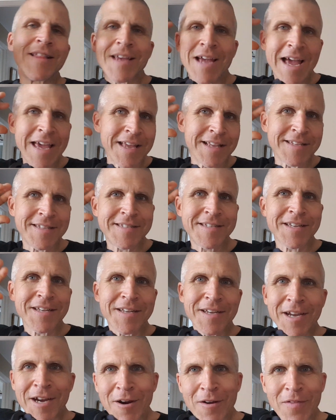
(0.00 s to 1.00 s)
I can still
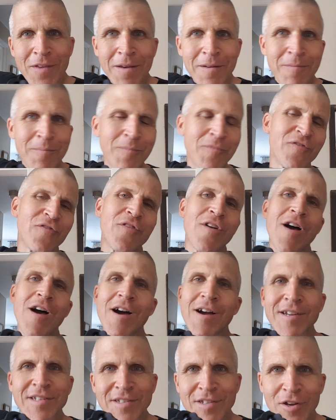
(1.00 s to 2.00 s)
hear the
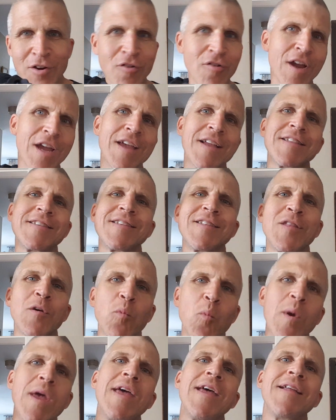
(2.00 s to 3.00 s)
frogs and the crickets and the
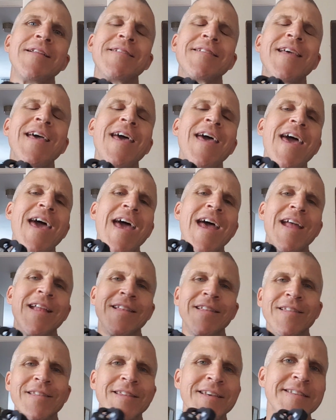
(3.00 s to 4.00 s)
wind
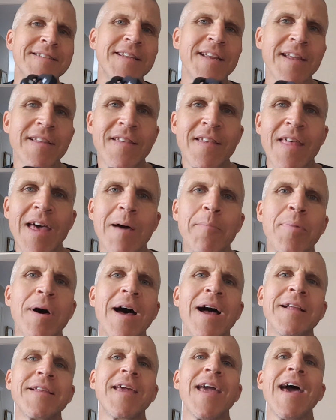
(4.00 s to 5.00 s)
and listening to that
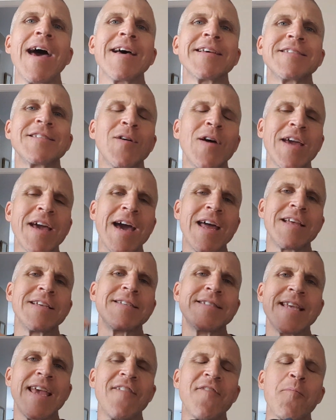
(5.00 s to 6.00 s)
podcast. So I kind of
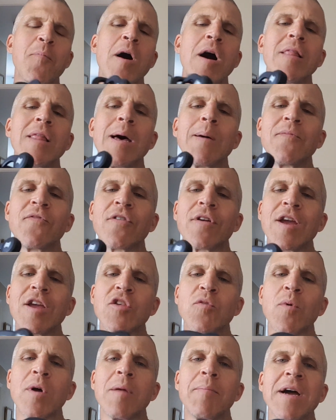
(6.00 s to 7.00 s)
save them all up for
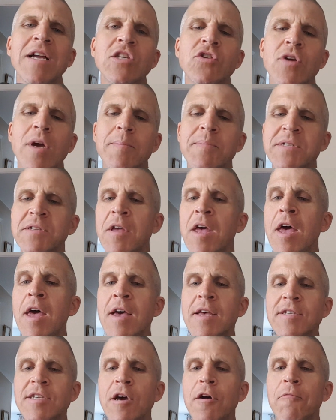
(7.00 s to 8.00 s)
each one of my trips.
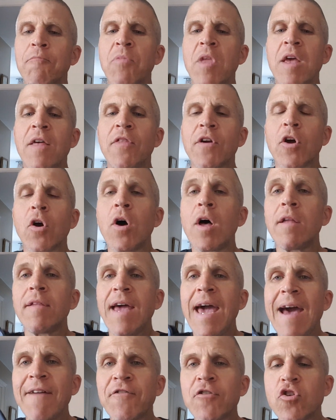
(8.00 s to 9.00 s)
So they're called
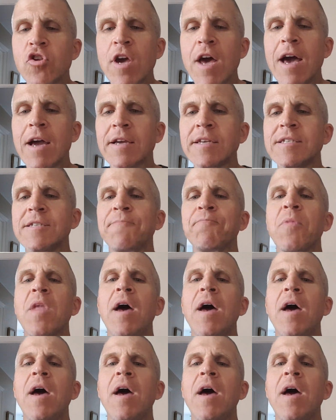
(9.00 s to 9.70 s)
Aftershokz.